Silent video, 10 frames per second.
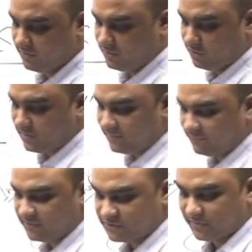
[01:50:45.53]
Look at the
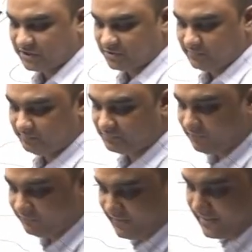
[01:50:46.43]
first question. A
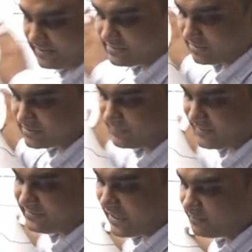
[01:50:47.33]
fair and
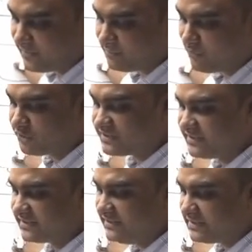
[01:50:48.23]
transparent IPR policy
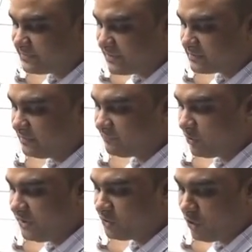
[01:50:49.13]
is indispensable for
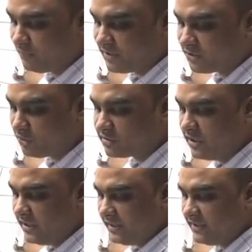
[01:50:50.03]
economic growth
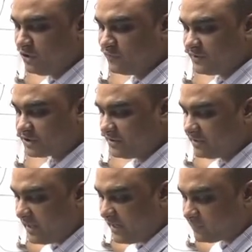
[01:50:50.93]
and innovation. In the
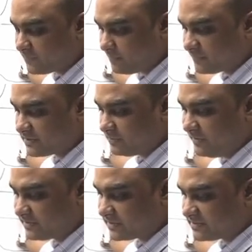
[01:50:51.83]
light of the above statement,
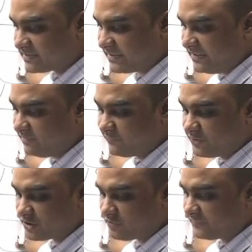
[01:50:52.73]
discuss the salient
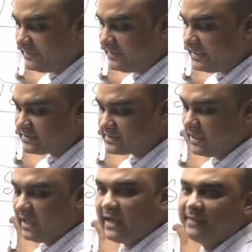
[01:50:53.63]
feature of India's
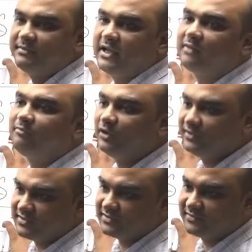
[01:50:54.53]
IPR policy.
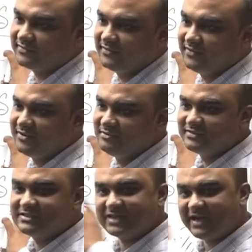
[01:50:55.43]

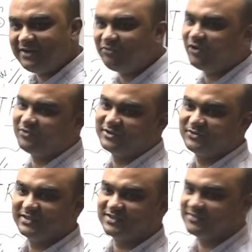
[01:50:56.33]
Straightforward
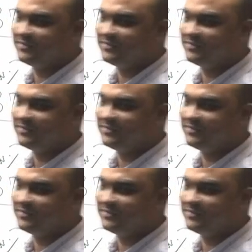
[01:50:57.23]
question.